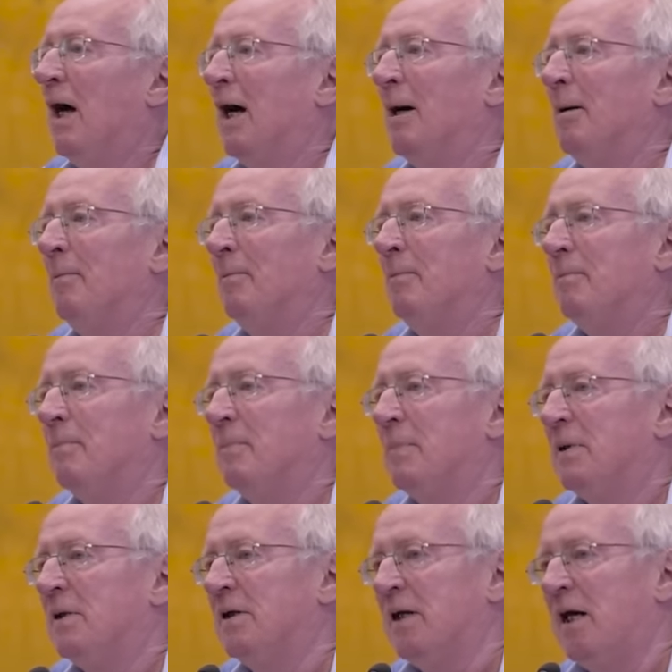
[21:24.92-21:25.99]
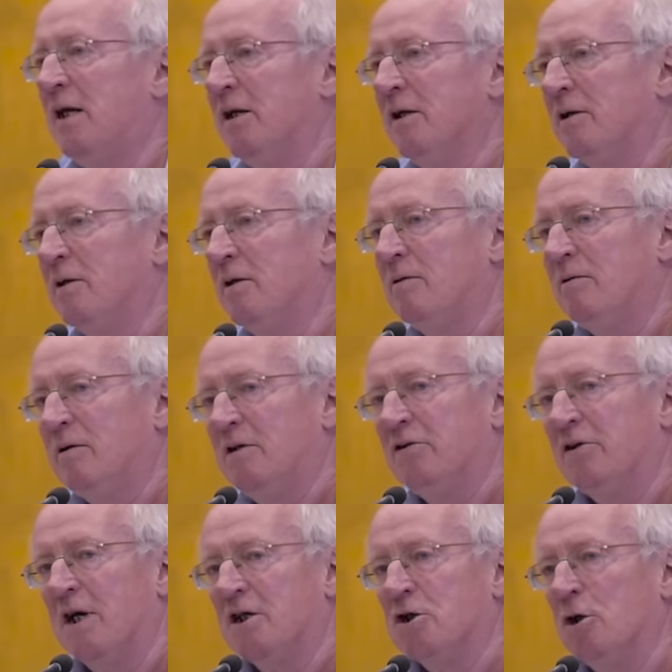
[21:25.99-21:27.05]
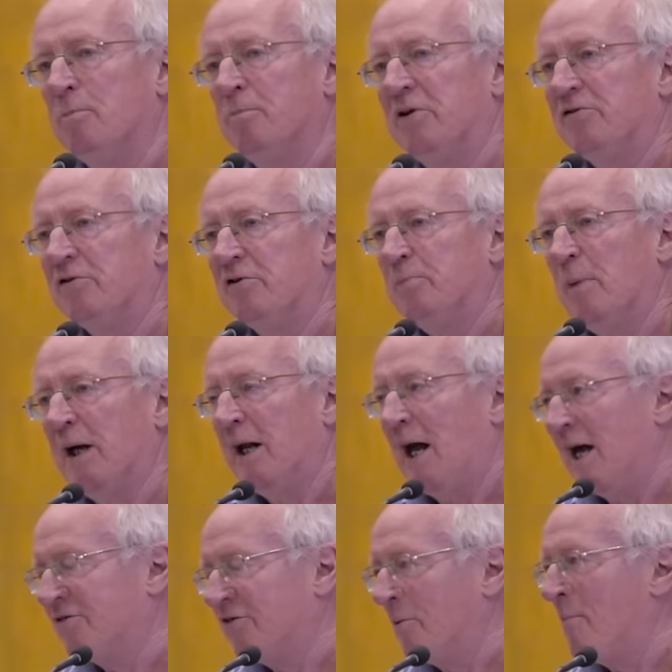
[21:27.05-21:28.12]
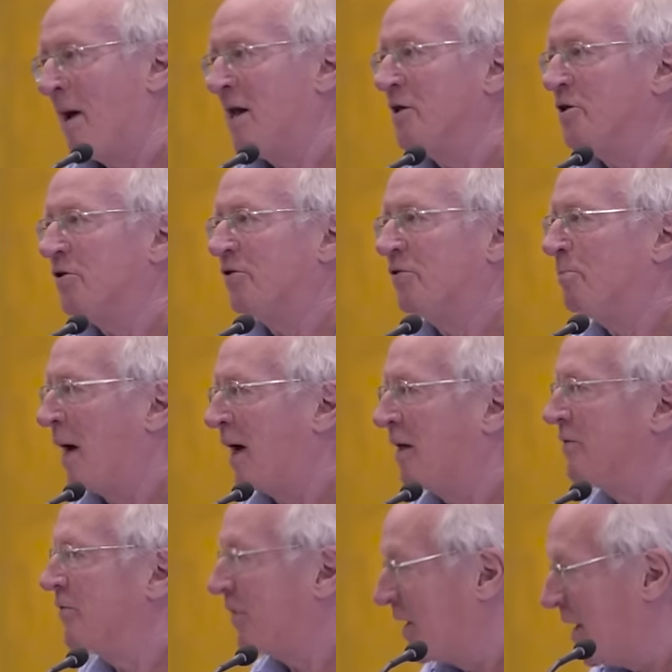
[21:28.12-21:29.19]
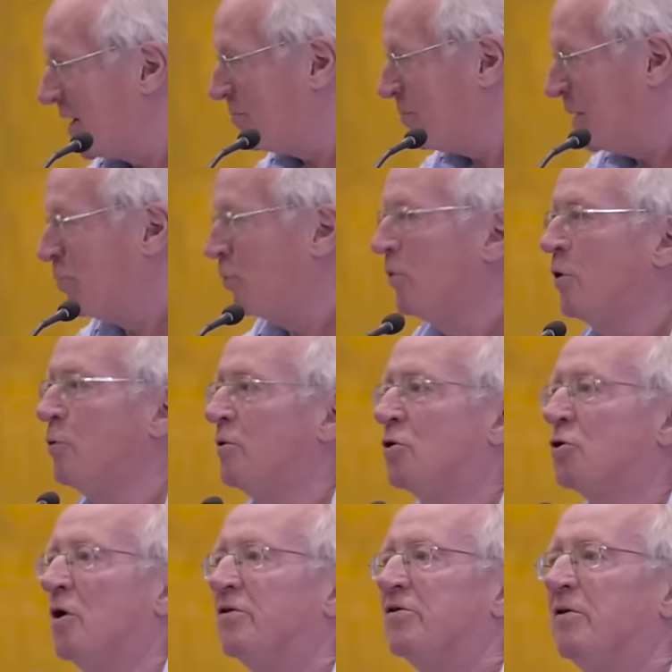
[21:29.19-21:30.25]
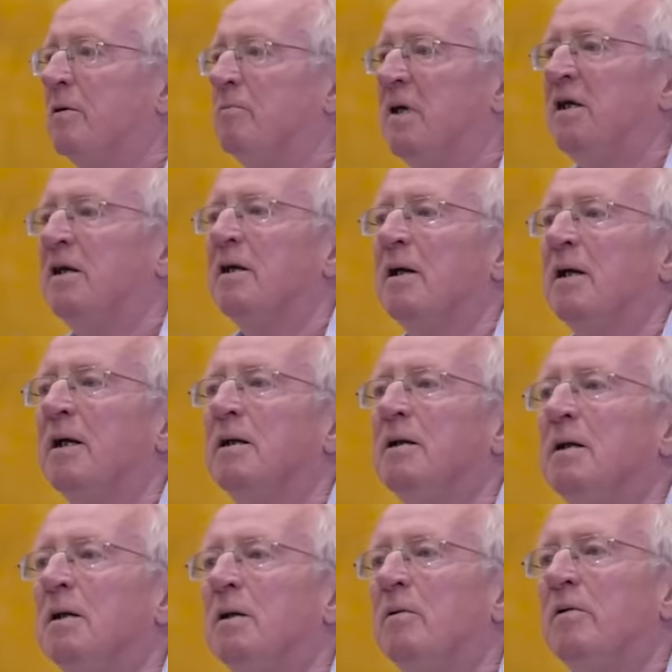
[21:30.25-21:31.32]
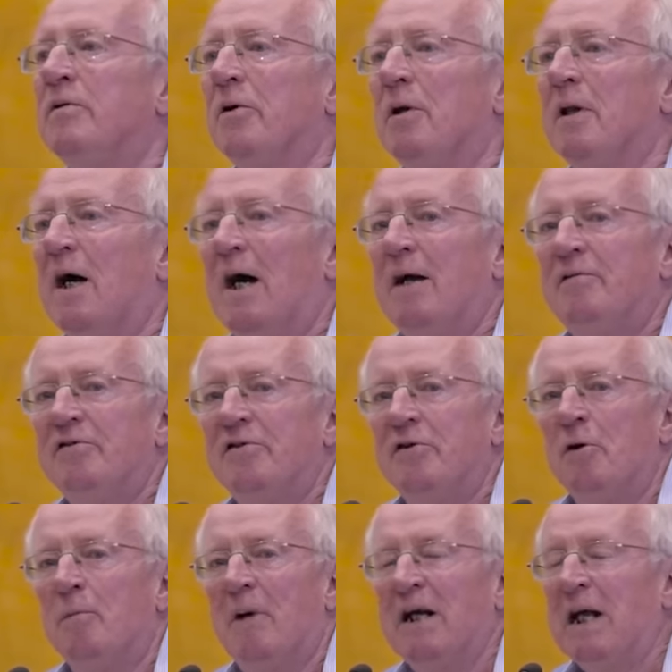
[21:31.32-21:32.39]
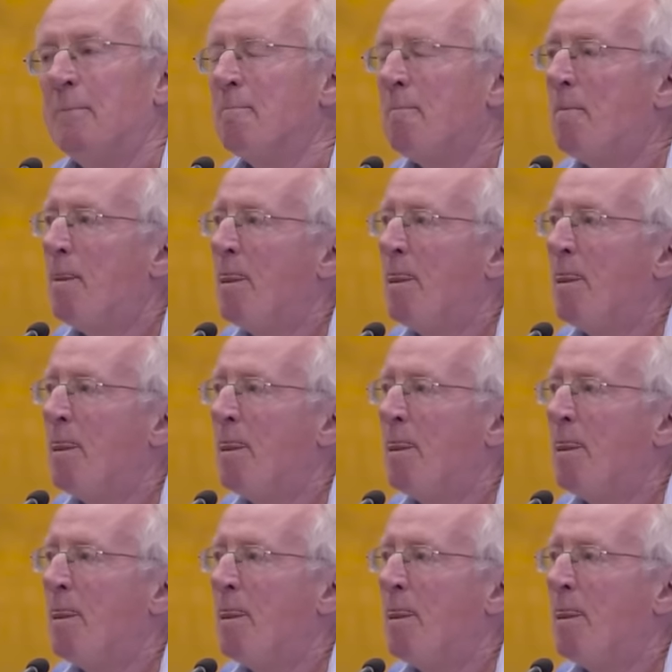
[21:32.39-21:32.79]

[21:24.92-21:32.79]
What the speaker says: Canadian and international businessmen, asset managers, bankers, the kind of people you would trust immediately with your lives and your money.